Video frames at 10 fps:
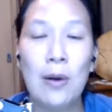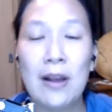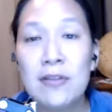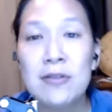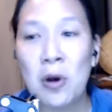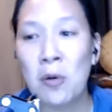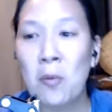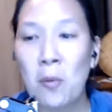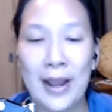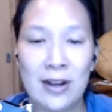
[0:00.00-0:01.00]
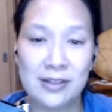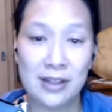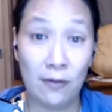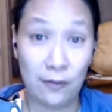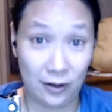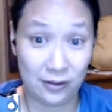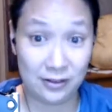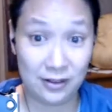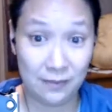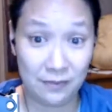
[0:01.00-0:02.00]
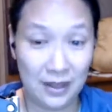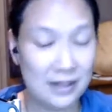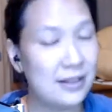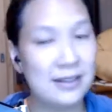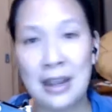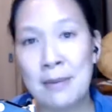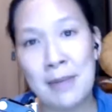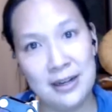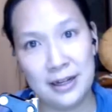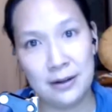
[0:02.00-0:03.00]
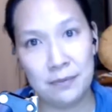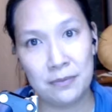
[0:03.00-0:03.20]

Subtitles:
If you don't weigh yourself first. It's the same idea.